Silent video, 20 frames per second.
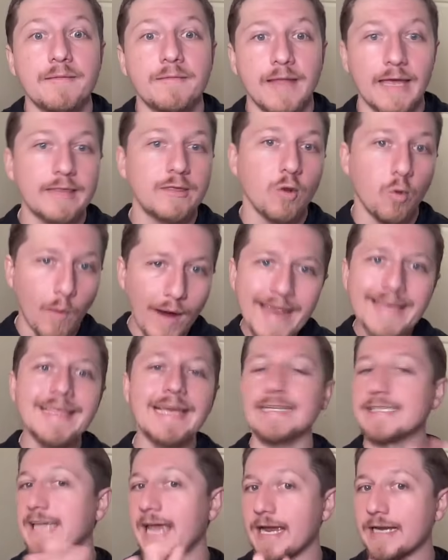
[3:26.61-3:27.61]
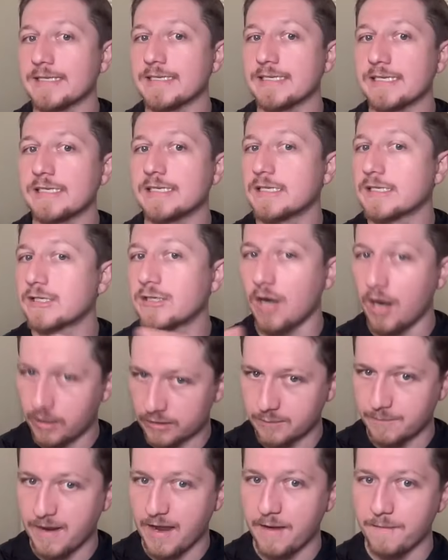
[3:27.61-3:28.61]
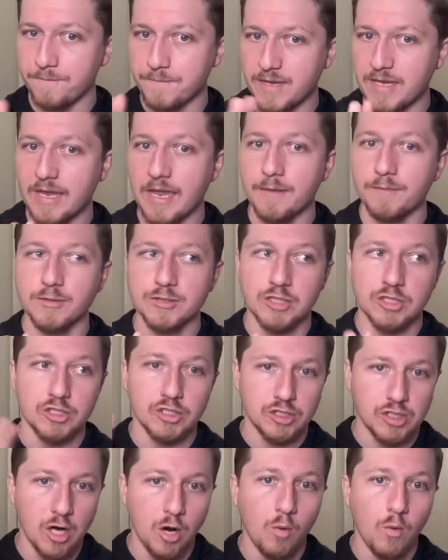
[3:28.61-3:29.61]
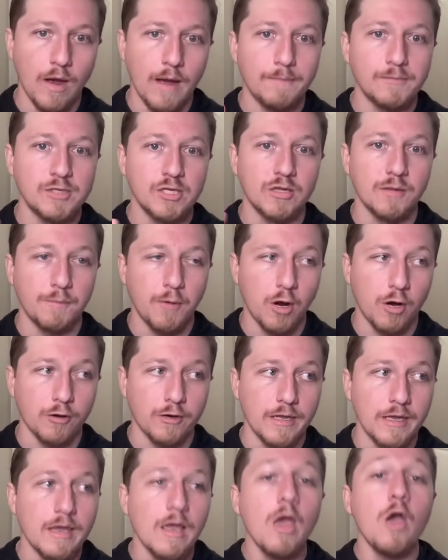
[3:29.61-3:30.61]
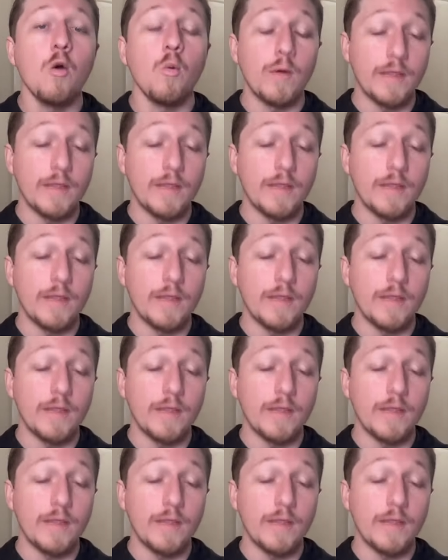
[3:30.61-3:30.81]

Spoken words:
Like the way that Texas is talked about being able to show up to the party